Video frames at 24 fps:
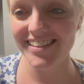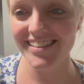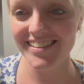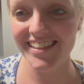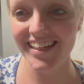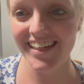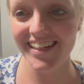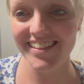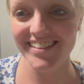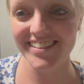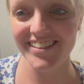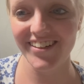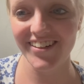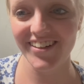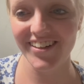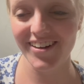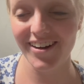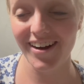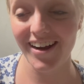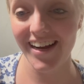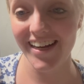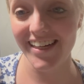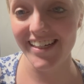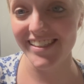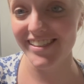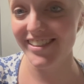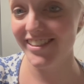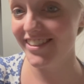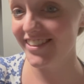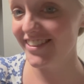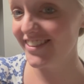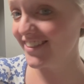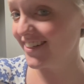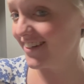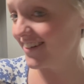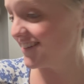Teddy started crying and
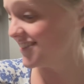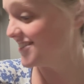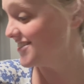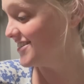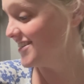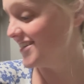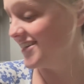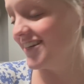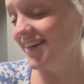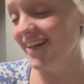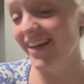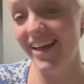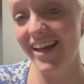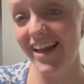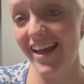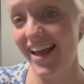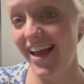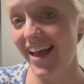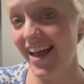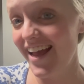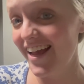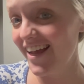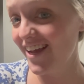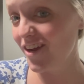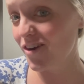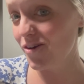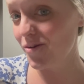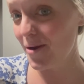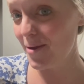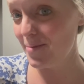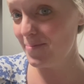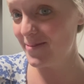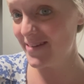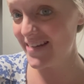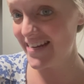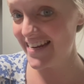she
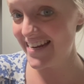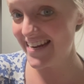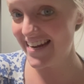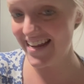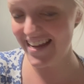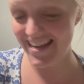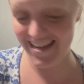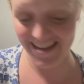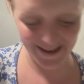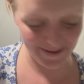creeped in